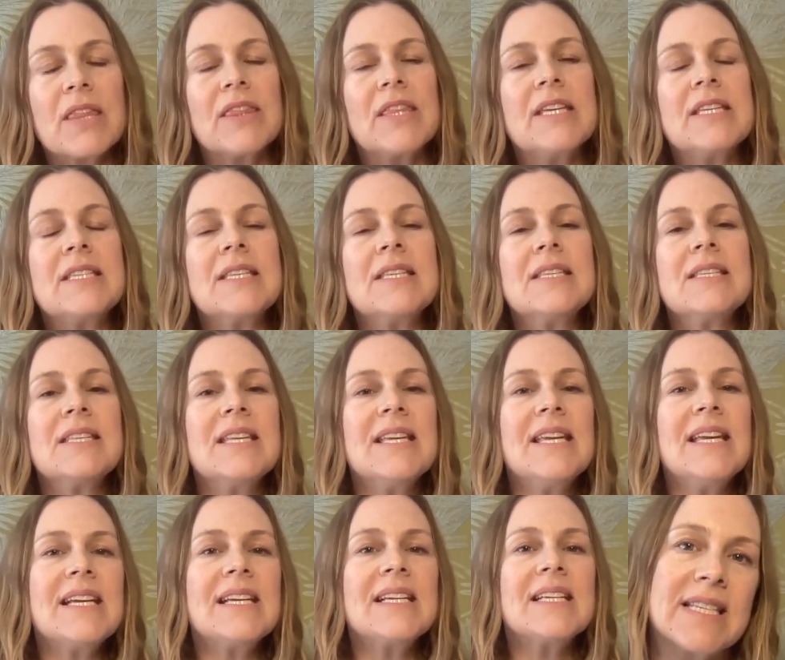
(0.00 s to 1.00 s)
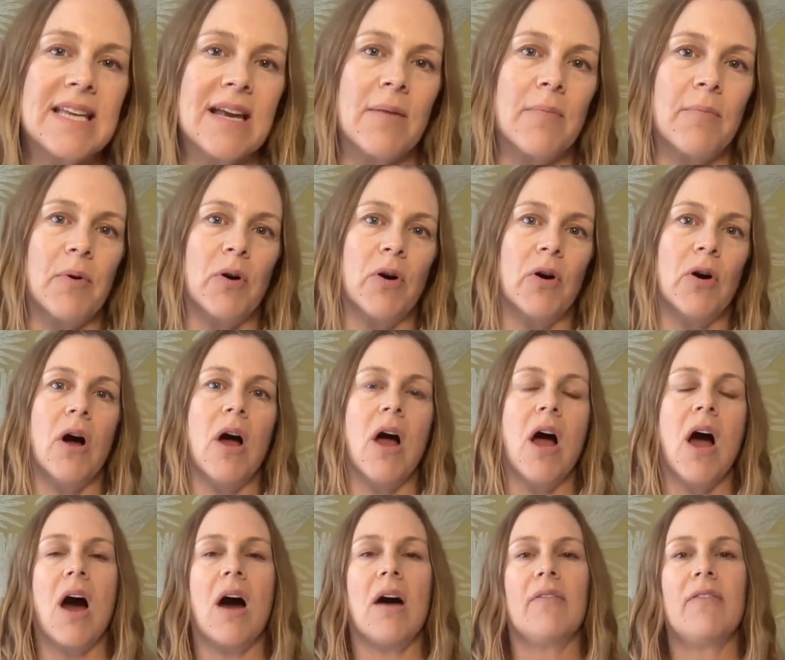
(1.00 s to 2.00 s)
this is an example
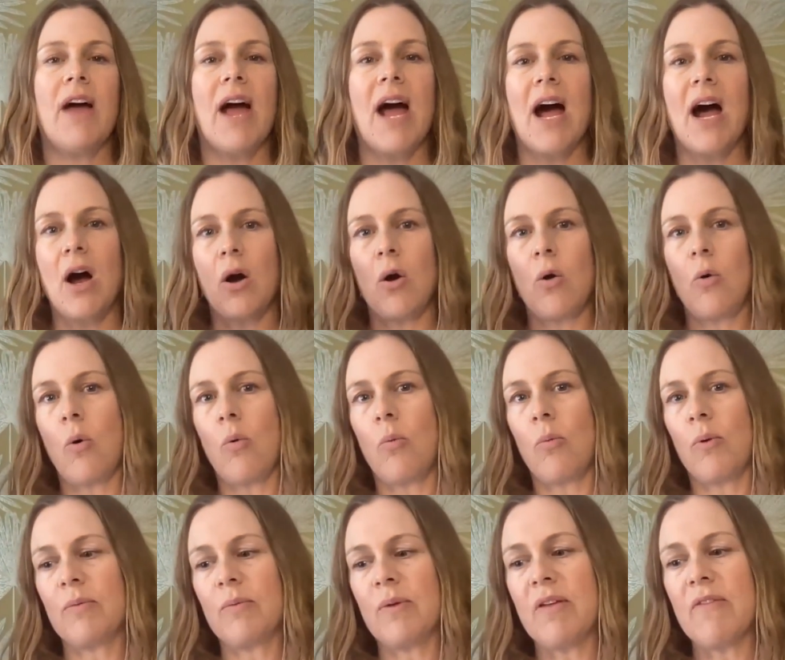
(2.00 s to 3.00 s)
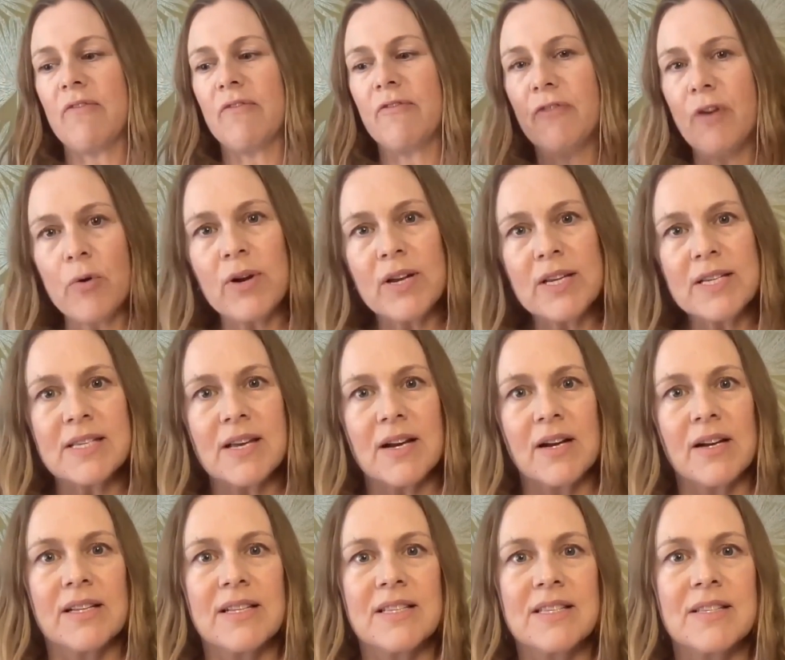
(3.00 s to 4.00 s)
of how when we focus
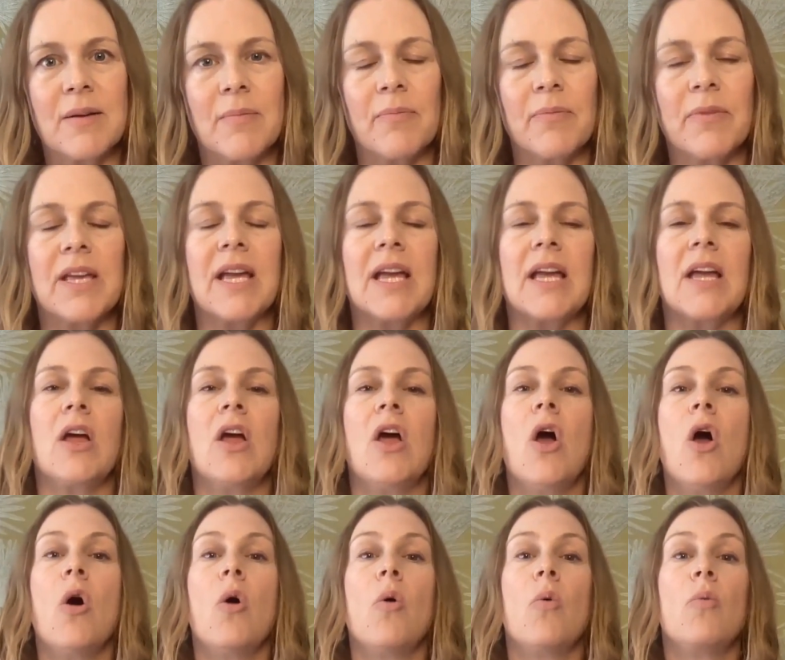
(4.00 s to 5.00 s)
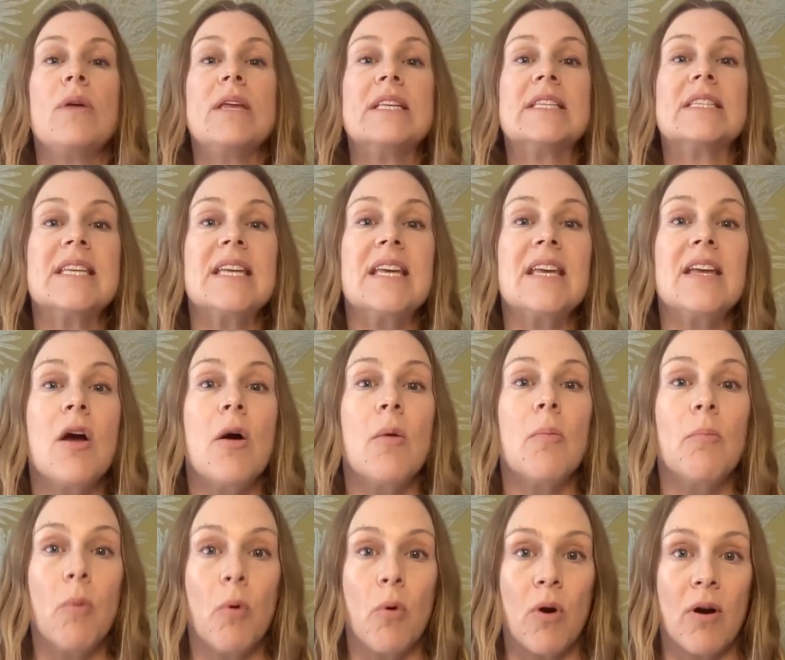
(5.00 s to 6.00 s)
on something, we see
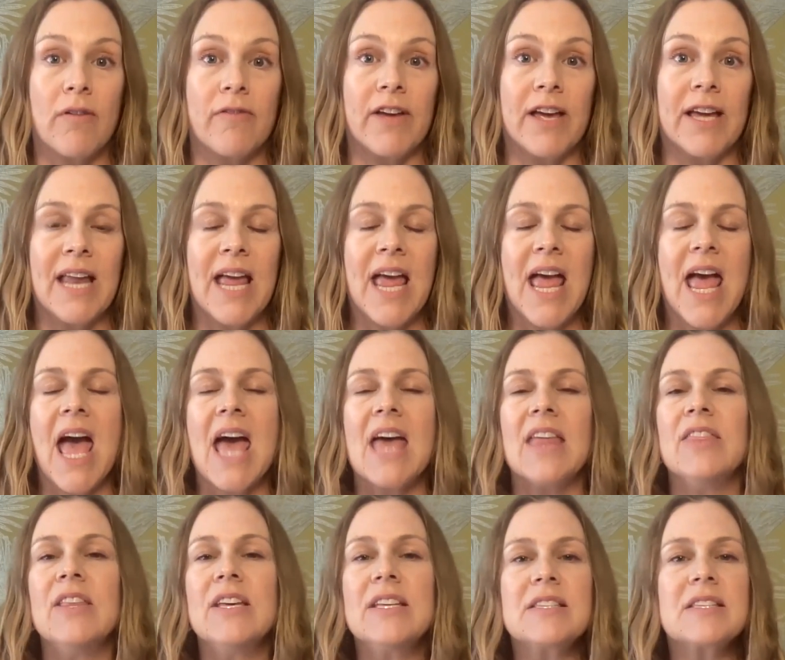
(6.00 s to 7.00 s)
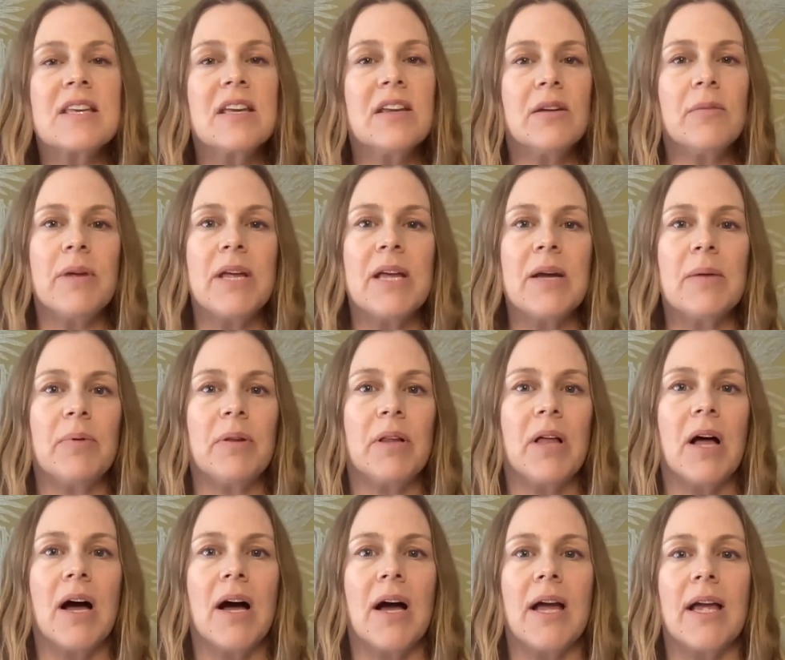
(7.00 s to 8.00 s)
more of it. And this can be
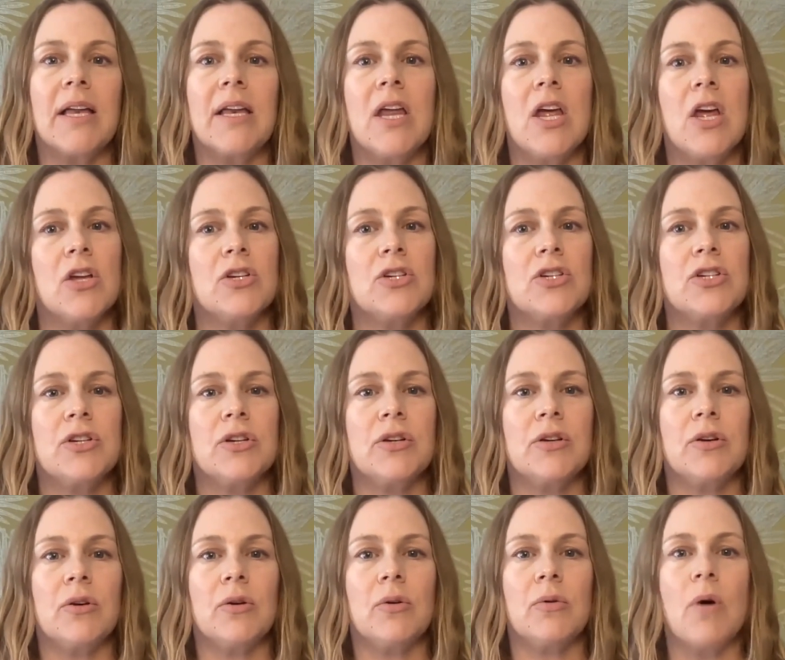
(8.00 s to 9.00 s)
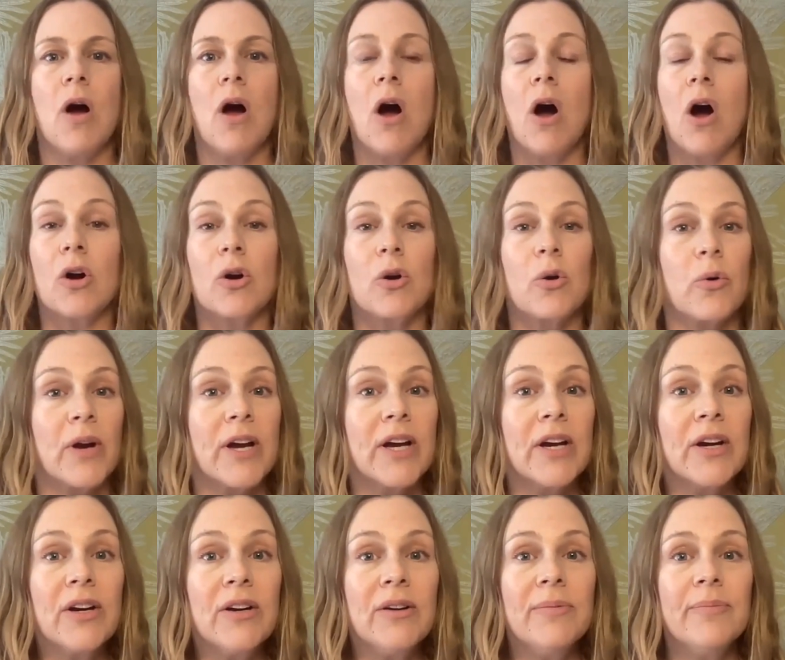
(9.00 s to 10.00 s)
applied to our
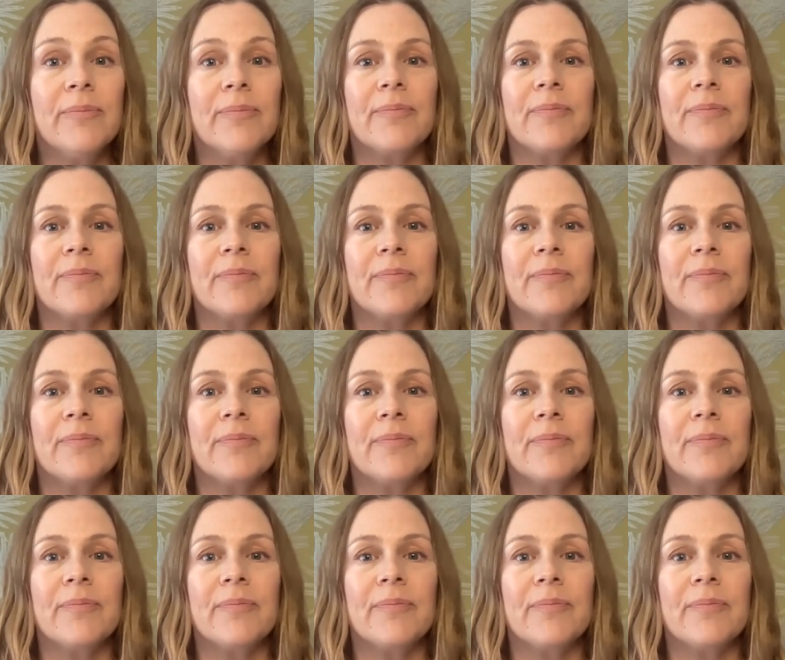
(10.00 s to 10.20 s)
career,